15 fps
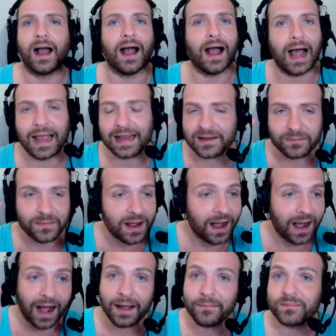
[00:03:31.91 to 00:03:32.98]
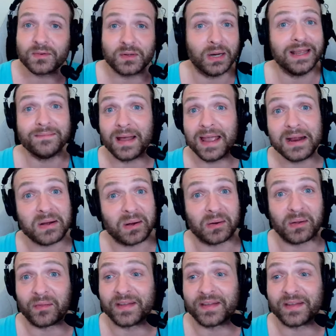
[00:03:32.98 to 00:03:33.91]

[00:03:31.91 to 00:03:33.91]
I'm Team Aegon on